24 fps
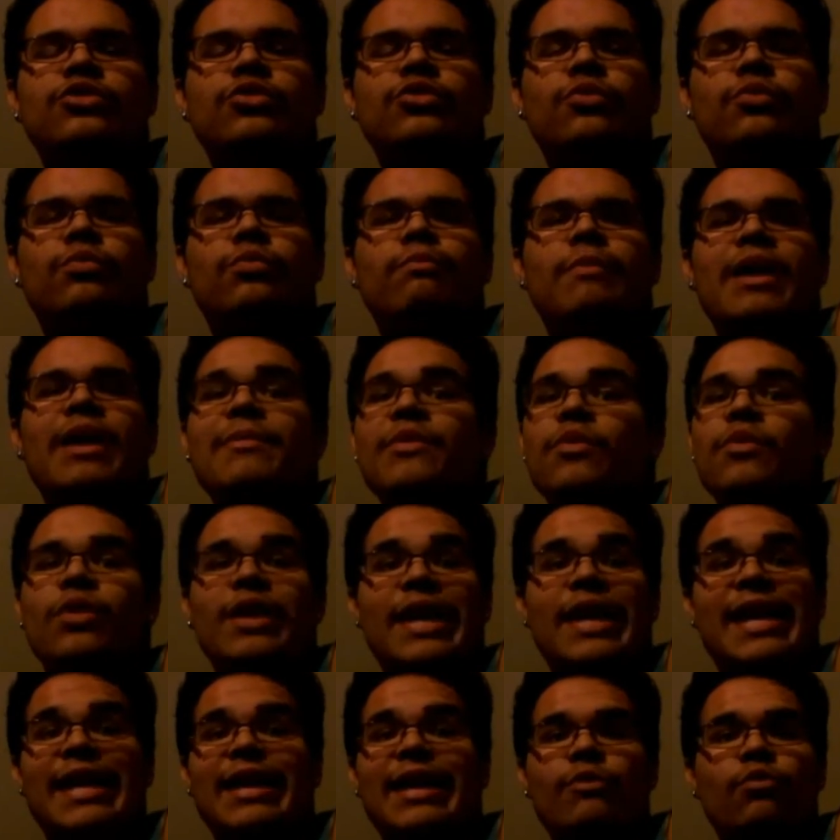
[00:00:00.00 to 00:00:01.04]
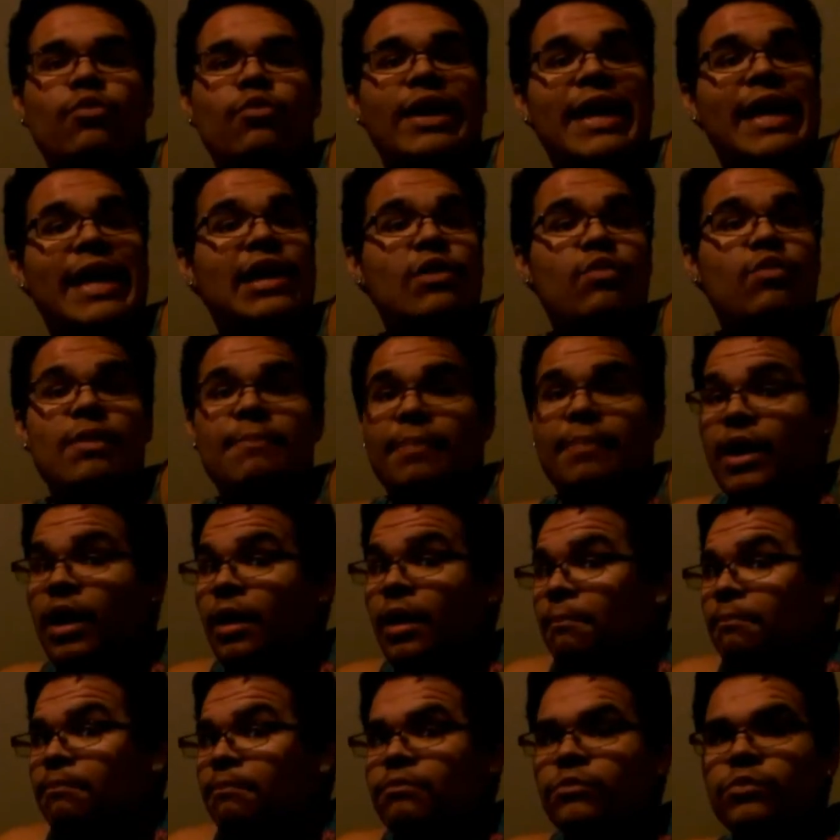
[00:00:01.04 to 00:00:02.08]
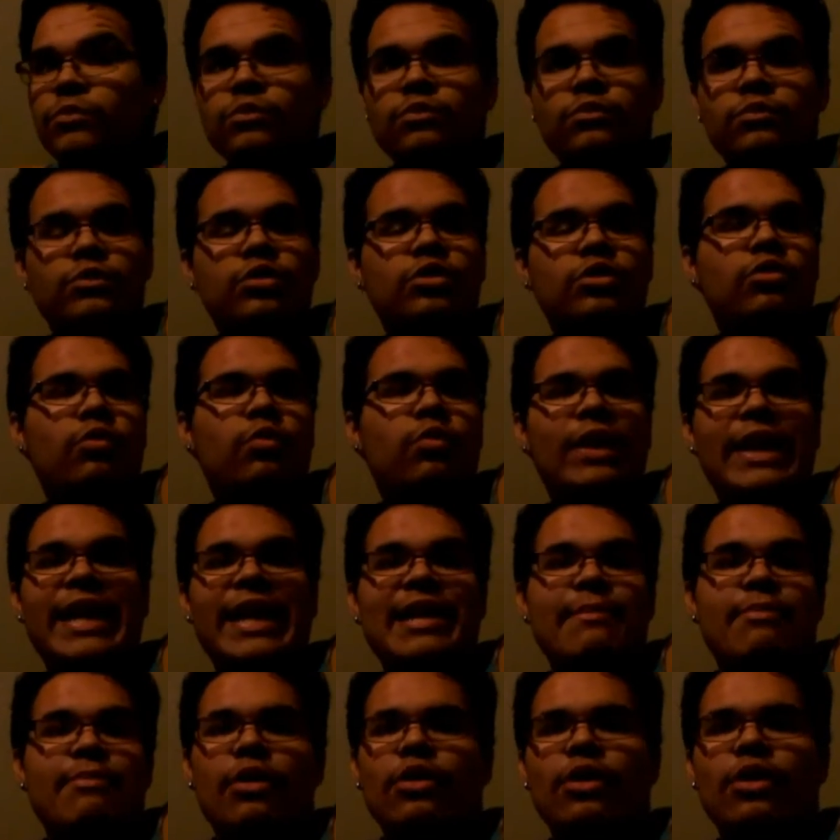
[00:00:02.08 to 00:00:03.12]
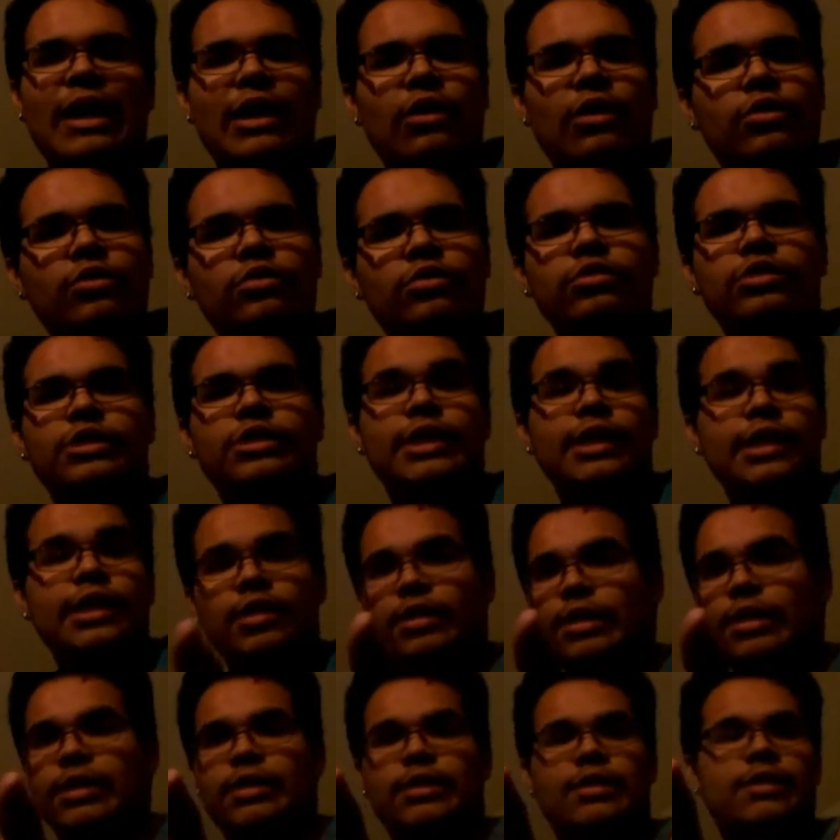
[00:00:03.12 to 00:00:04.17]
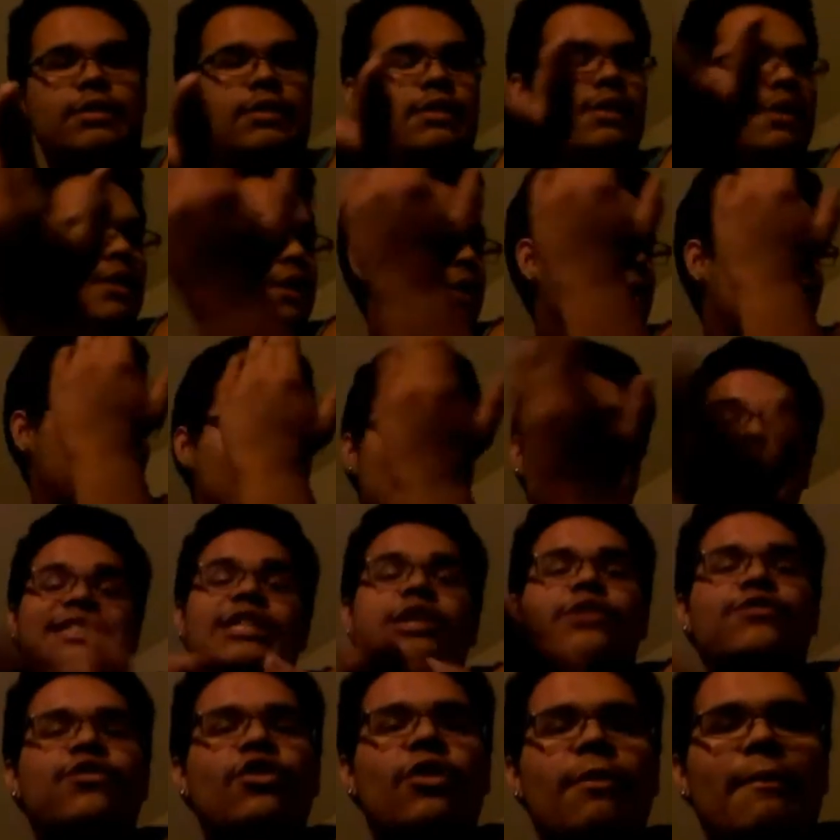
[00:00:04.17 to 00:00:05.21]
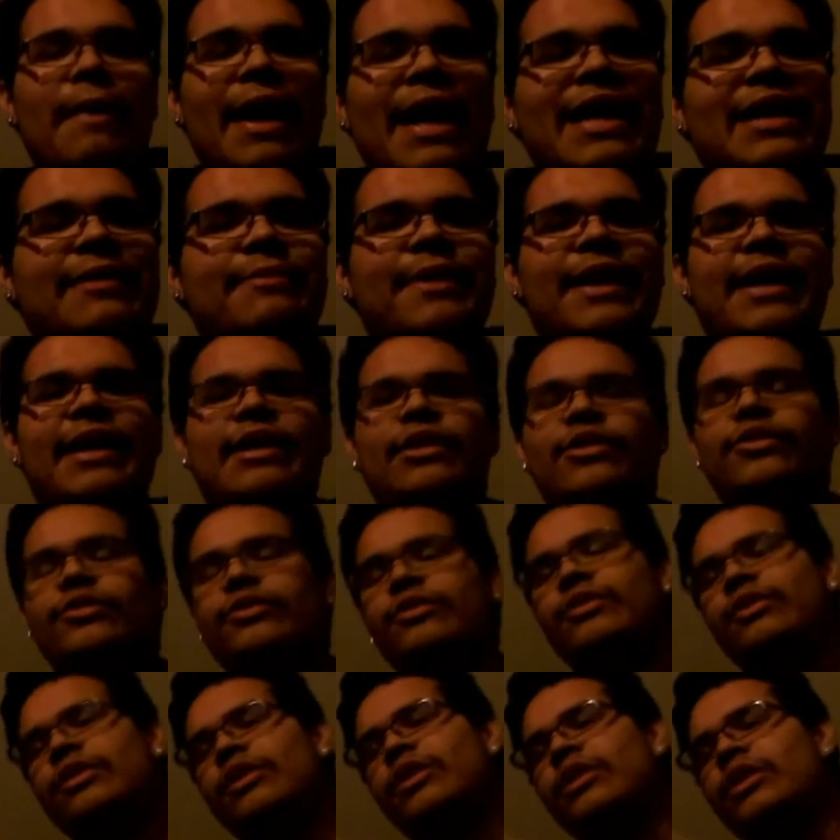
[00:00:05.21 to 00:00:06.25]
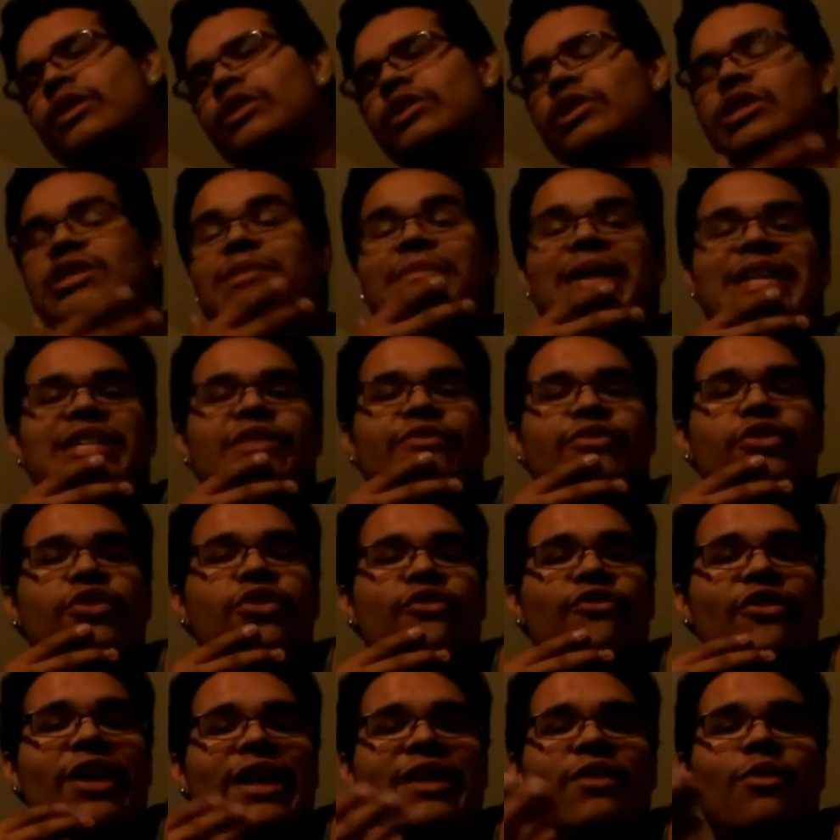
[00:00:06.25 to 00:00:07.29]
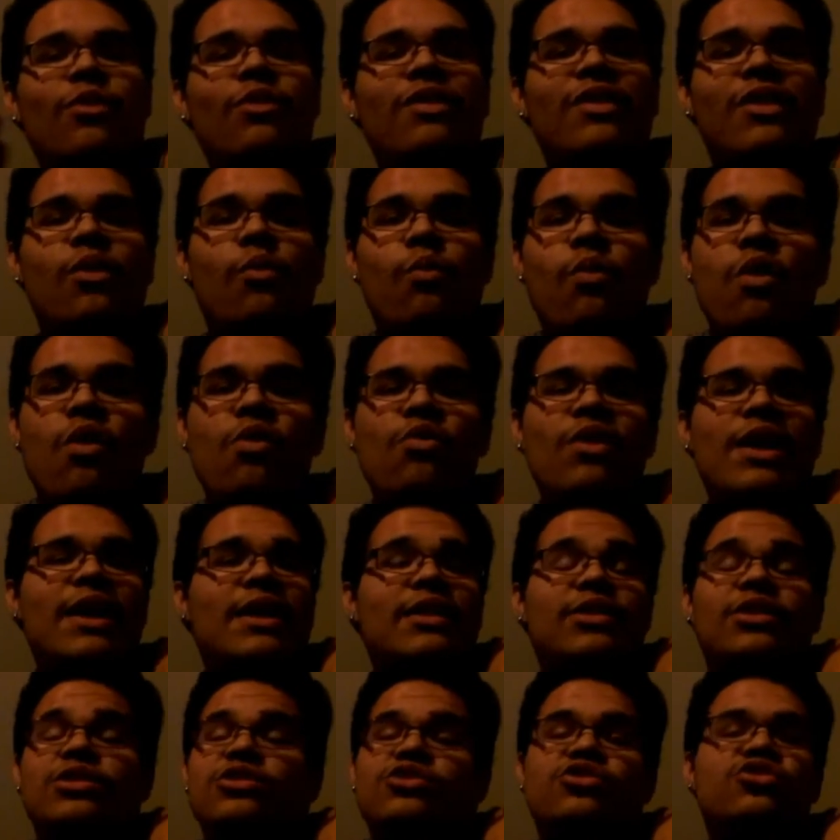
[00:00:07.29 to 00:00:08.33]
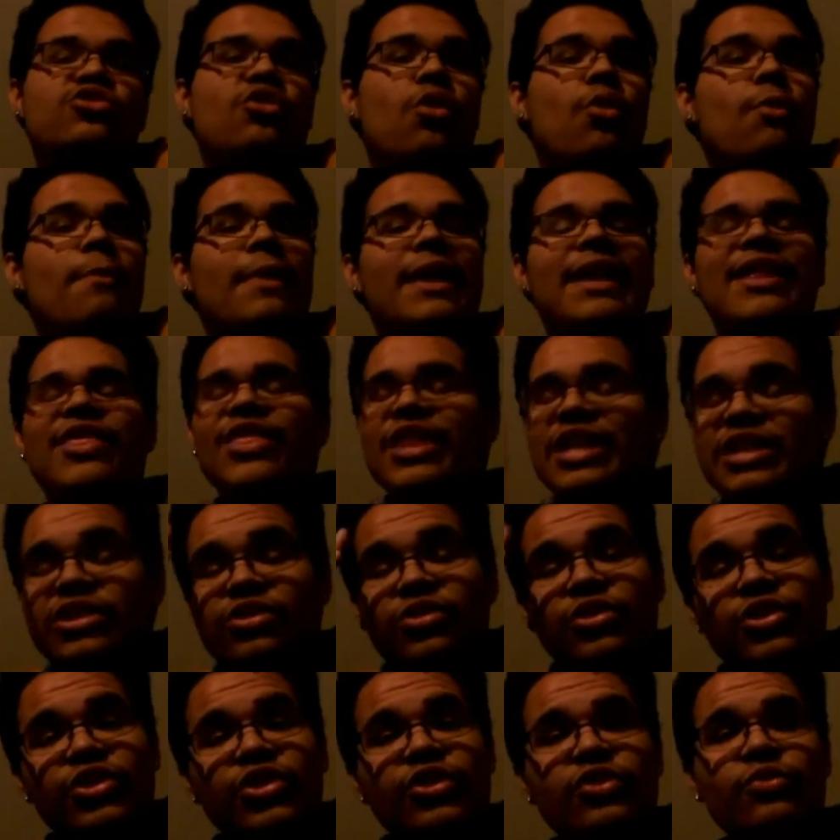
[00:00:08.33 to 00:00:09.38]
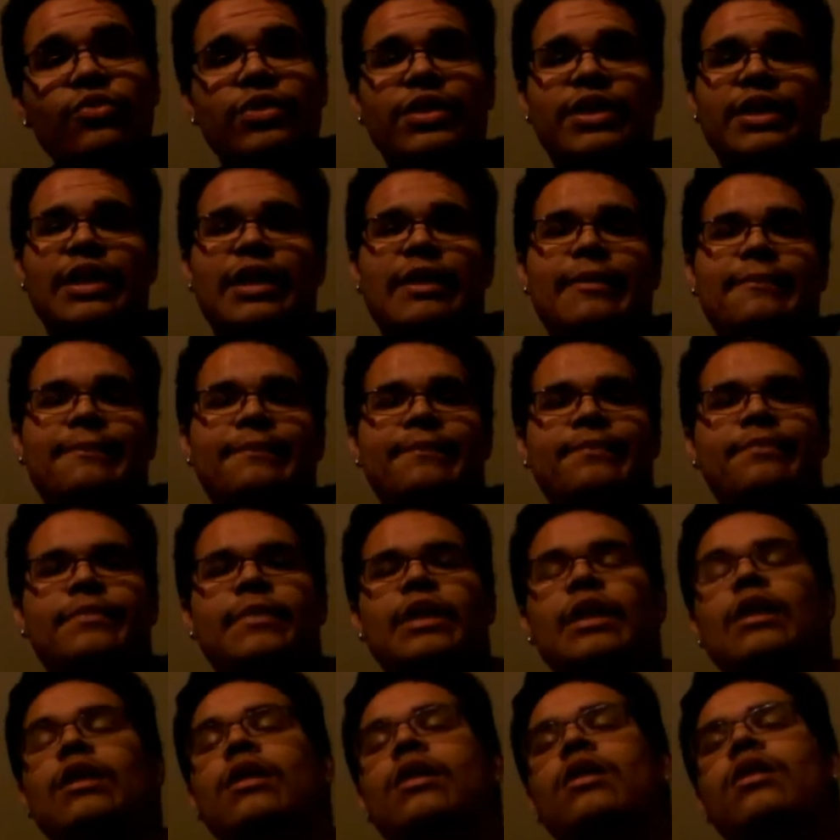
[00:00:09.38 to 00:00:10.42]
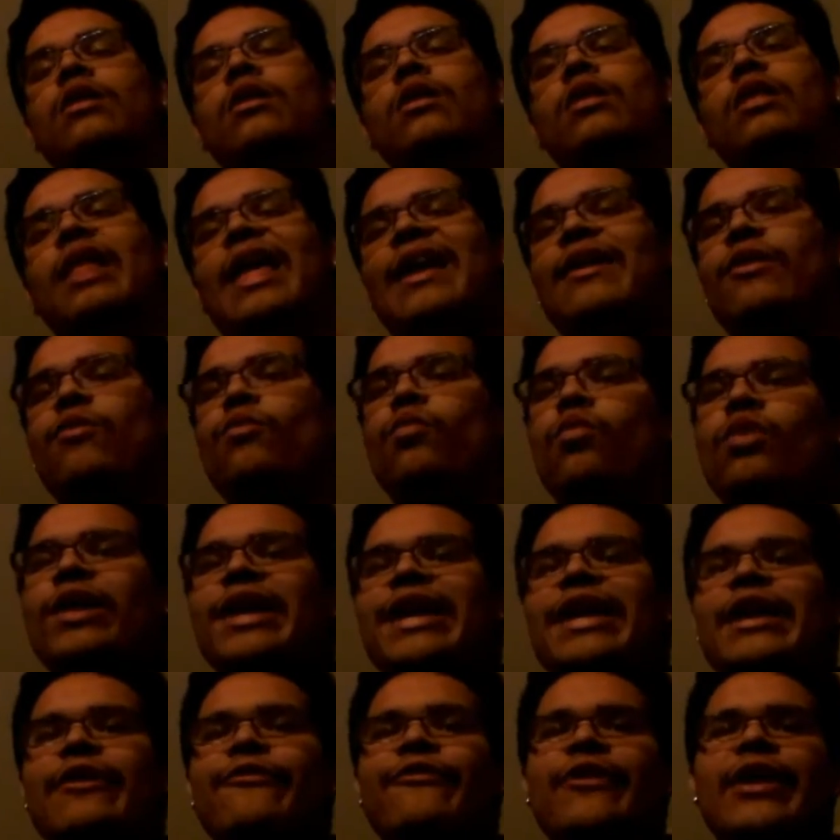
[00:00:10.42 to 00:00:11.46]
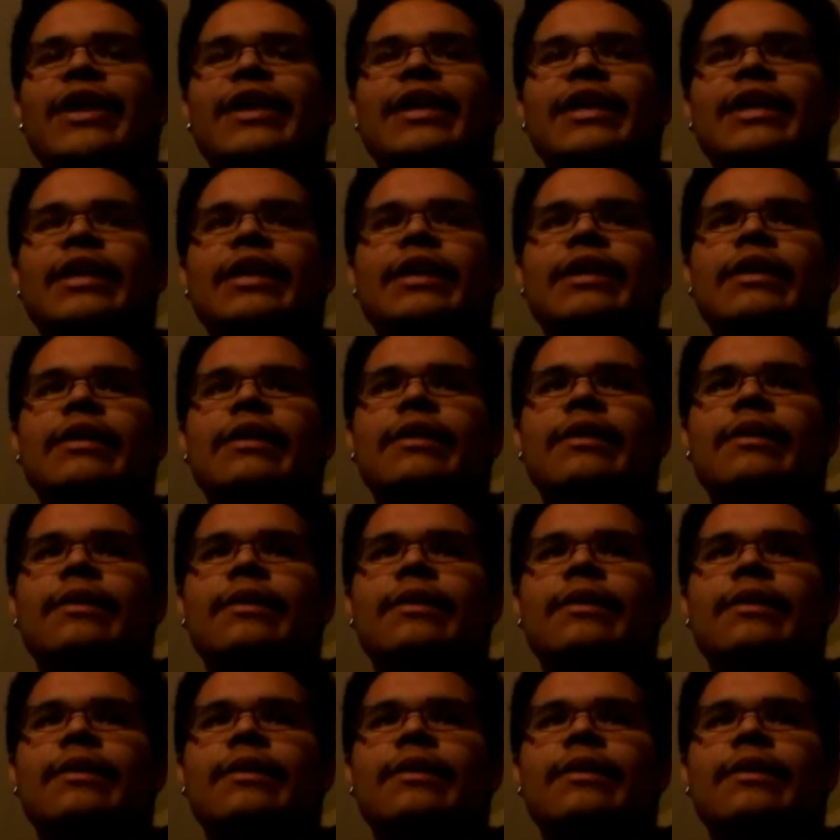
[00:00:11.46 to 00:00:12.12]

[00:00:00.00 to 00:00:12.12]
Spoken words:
to maybe 180 whip up to 180 bar out. See? And that's just for a mani pad, dude. Just imagine if you could find a wall ride. There's so many things you could do with that. Like 180 fakie,